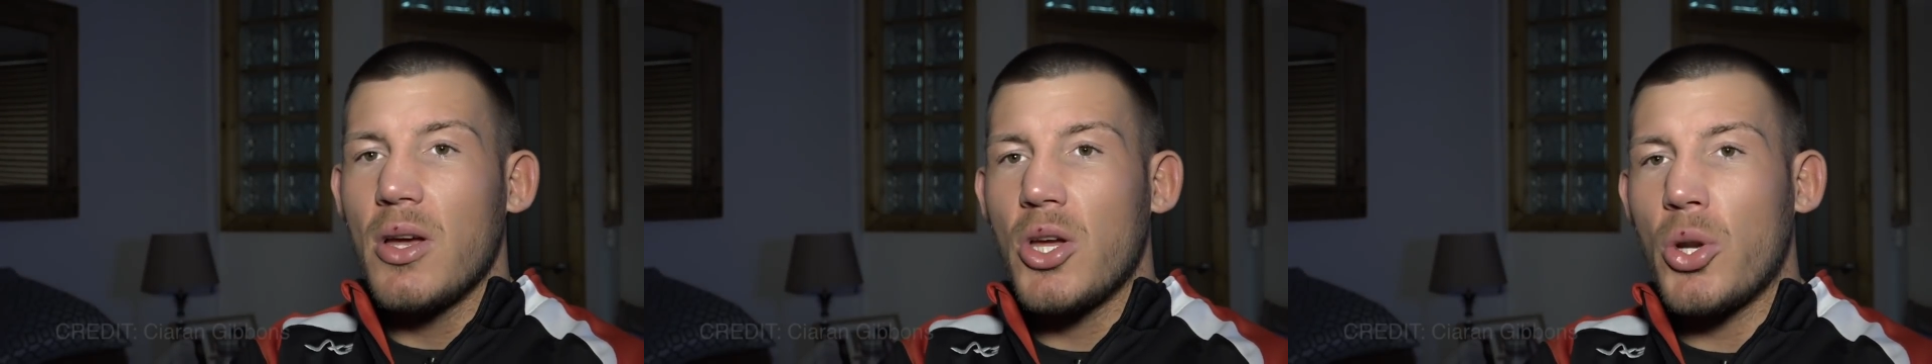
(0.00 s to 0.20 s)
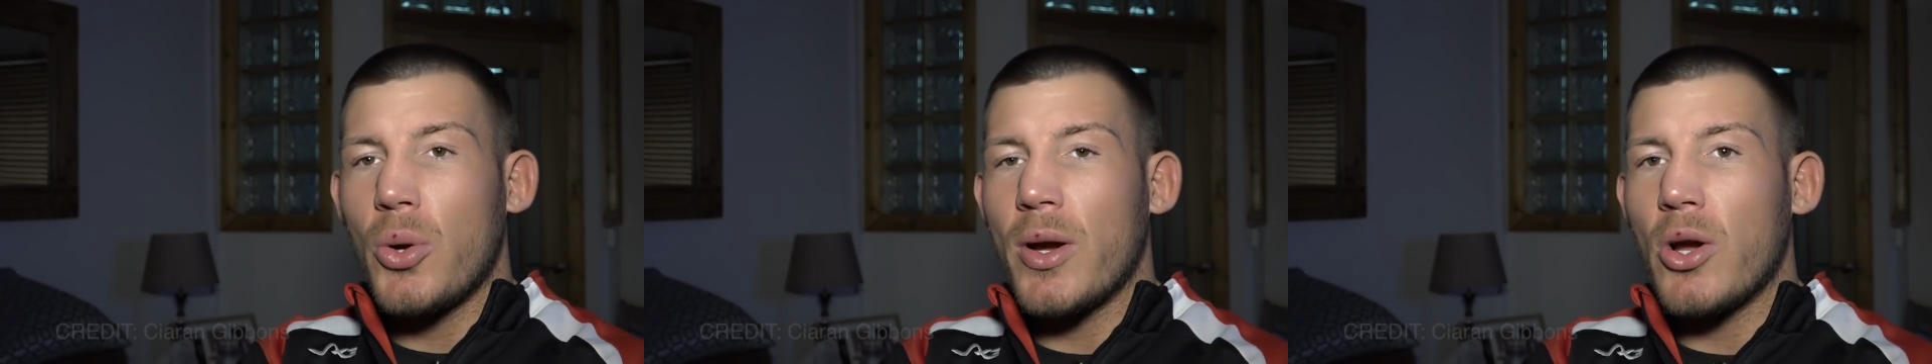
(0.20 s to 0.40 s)

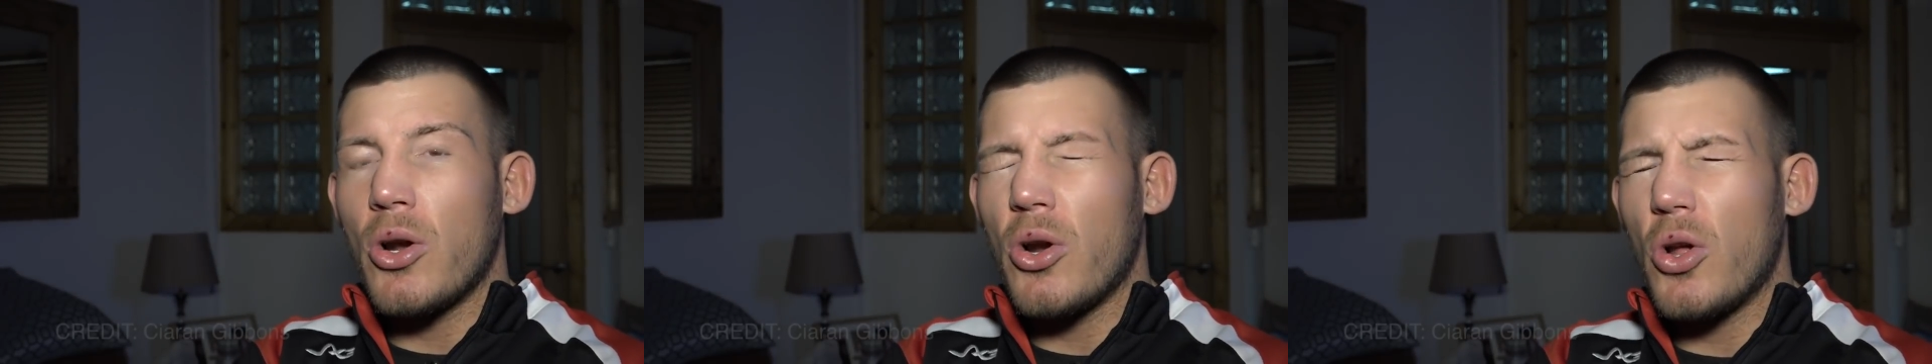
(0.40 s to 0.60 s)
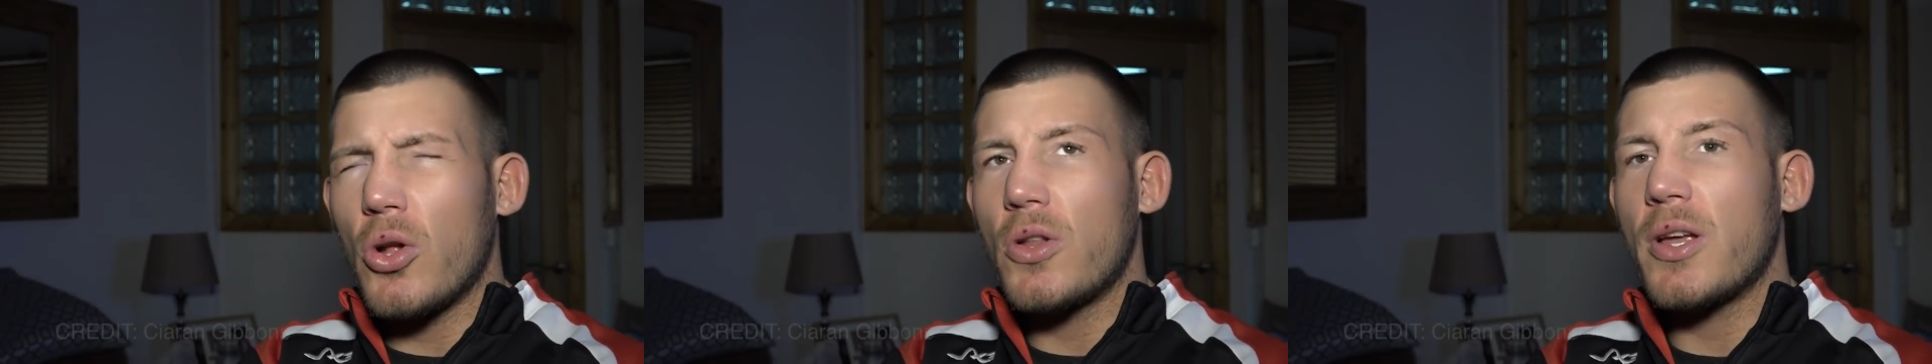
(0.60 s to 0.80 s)
you know, I
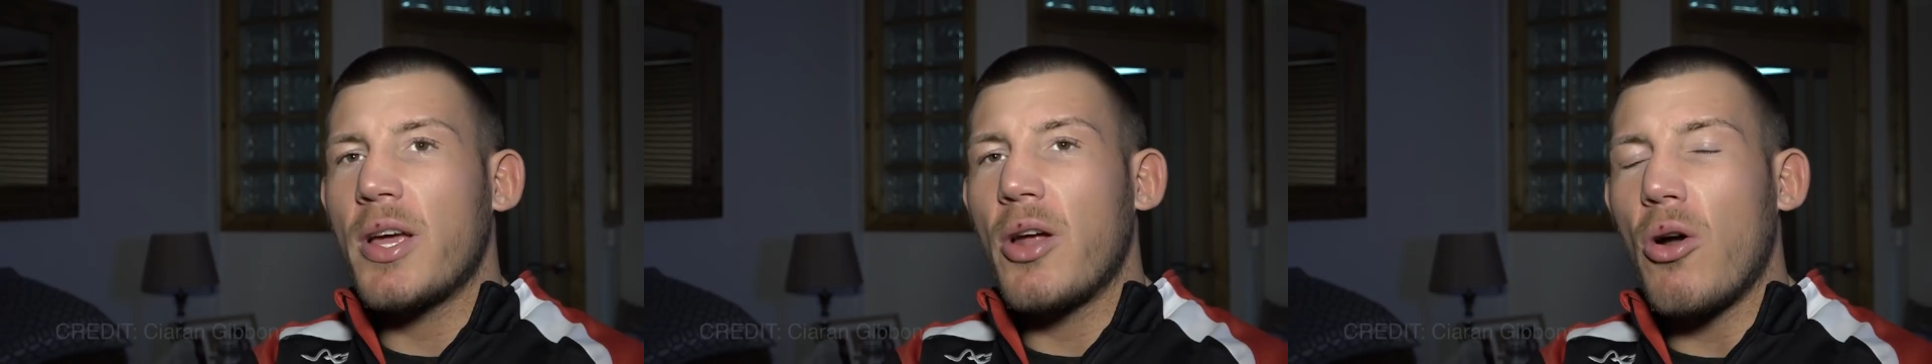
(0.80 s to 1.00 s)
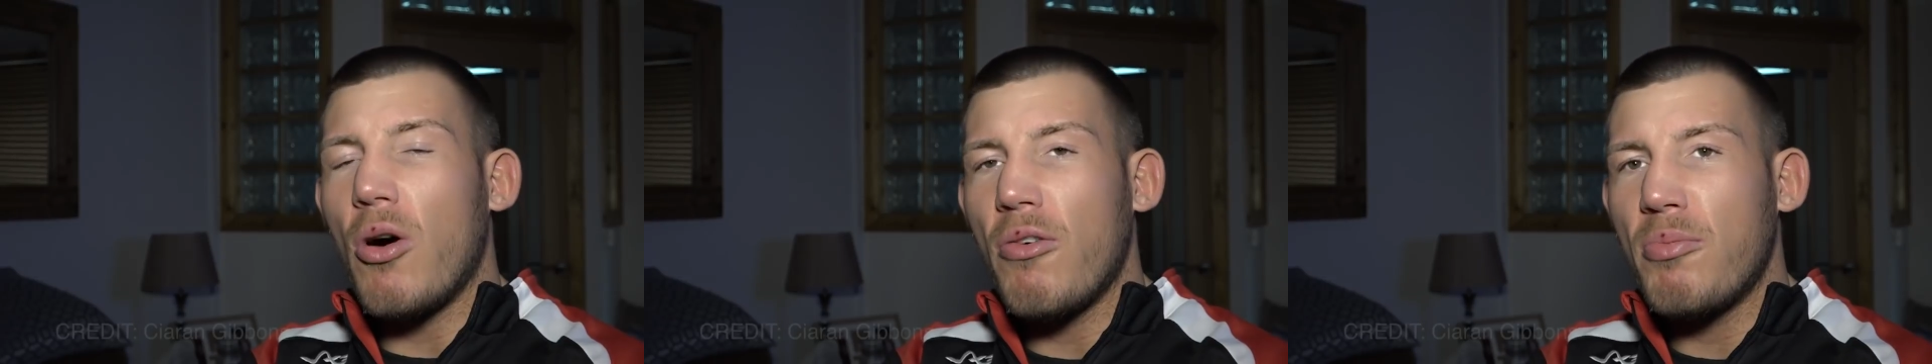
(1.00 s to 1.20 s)
got a lot to
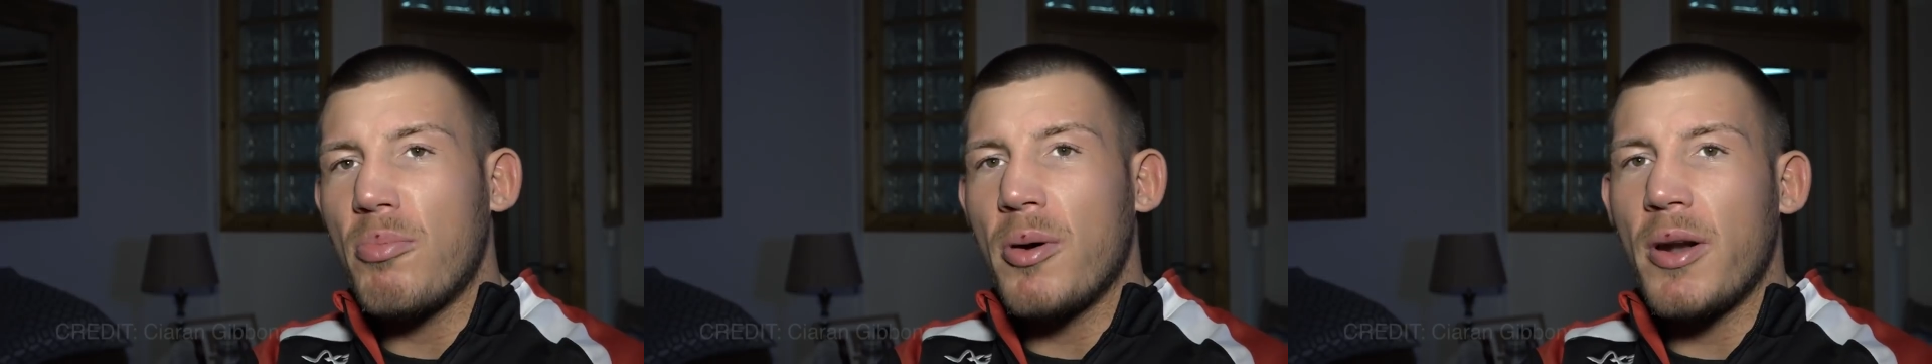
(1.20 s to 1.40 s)
get off,